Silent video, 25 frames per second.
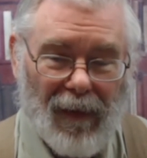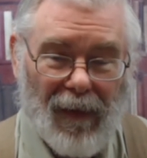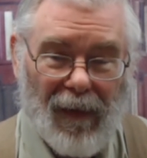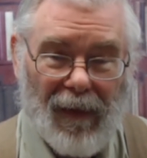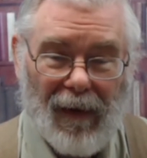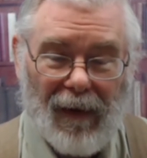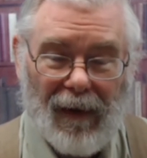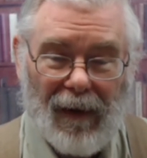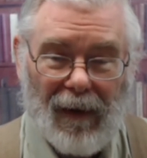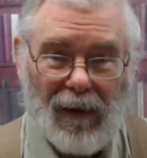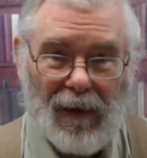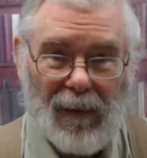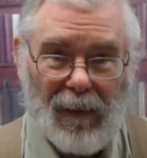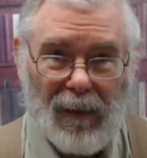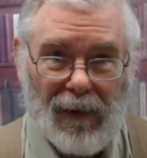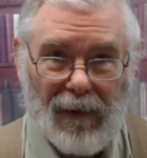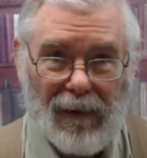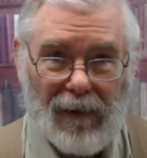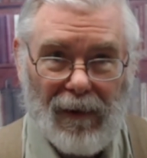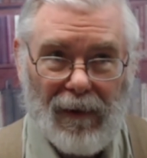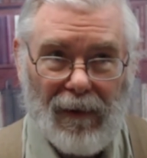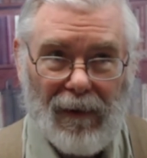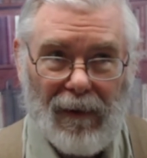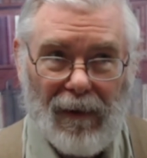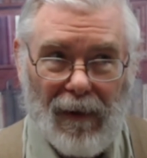the
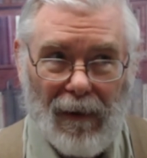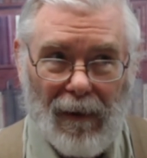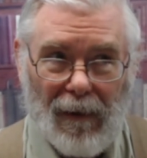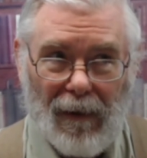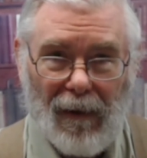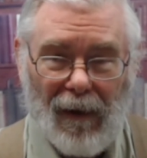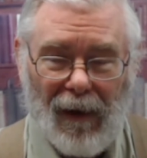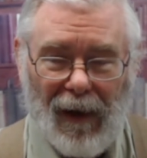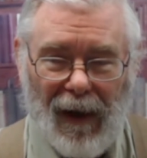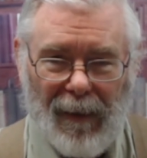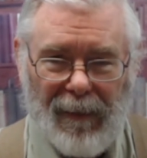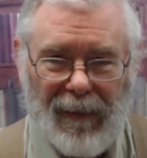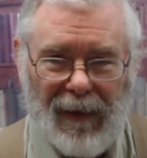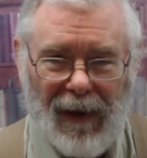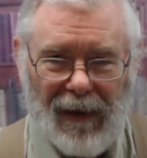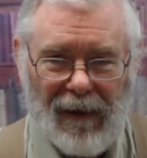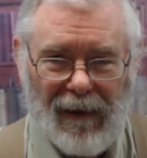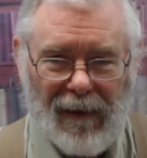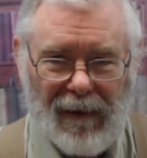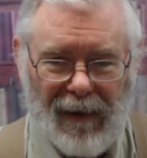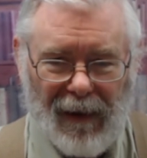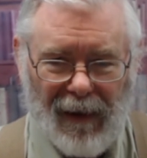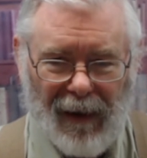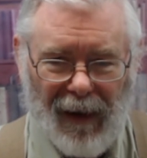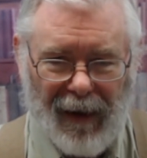Ubuntu kernel update
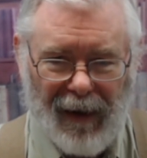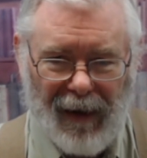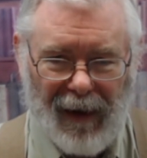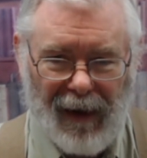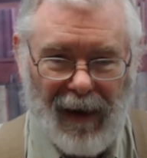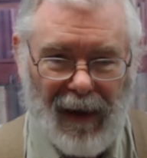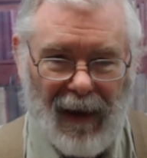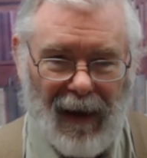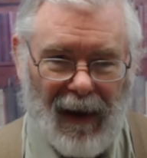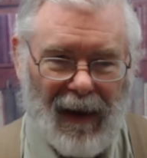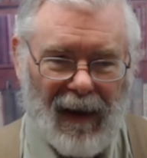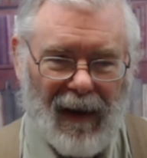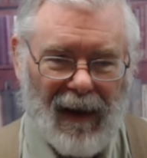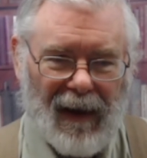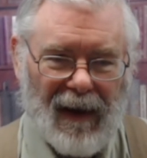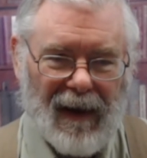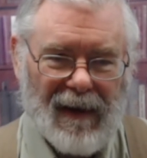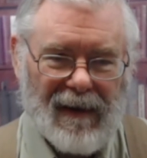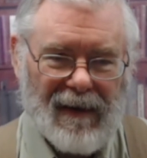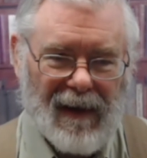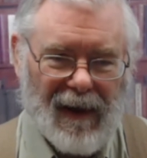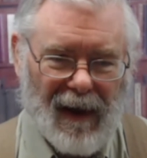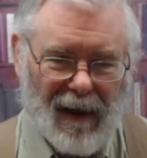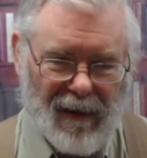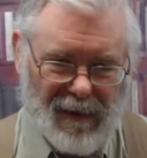utility,
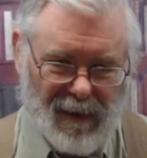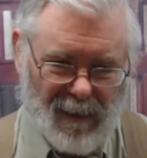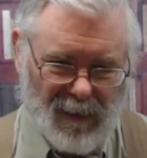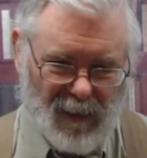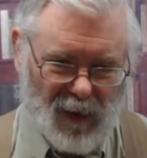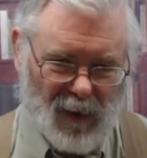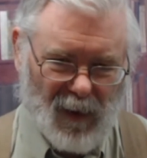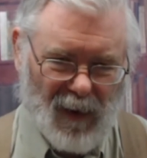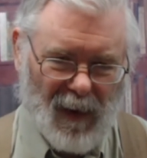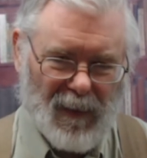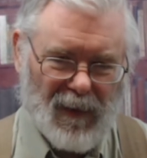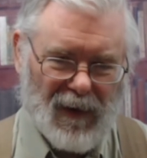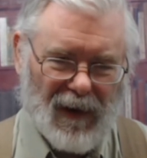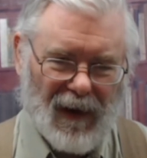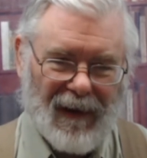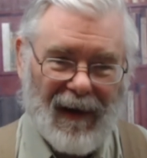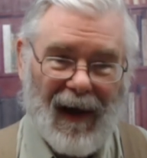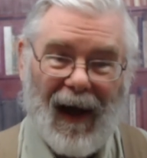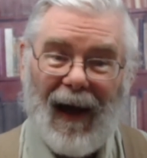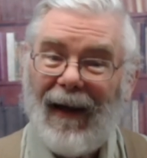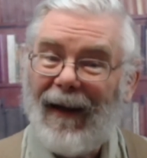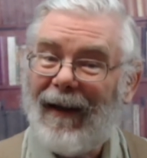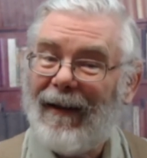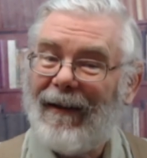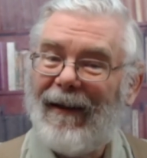is now subscription,
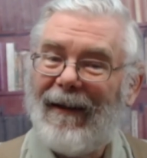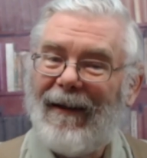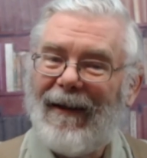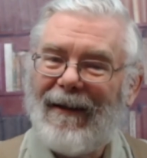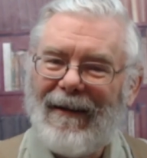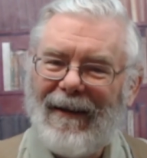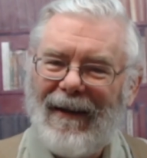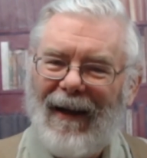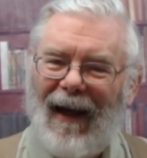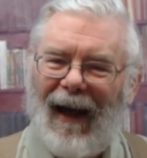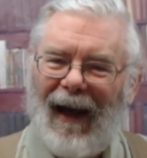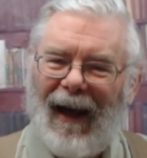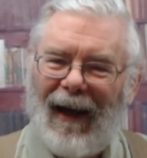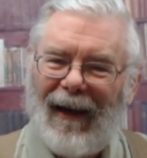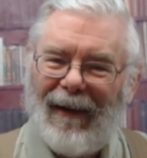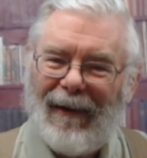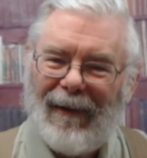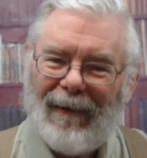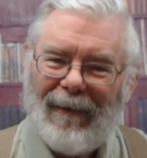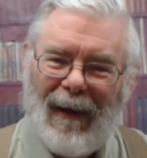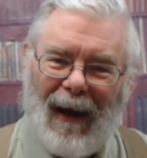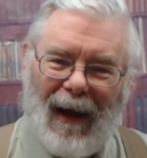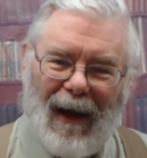I get to decide.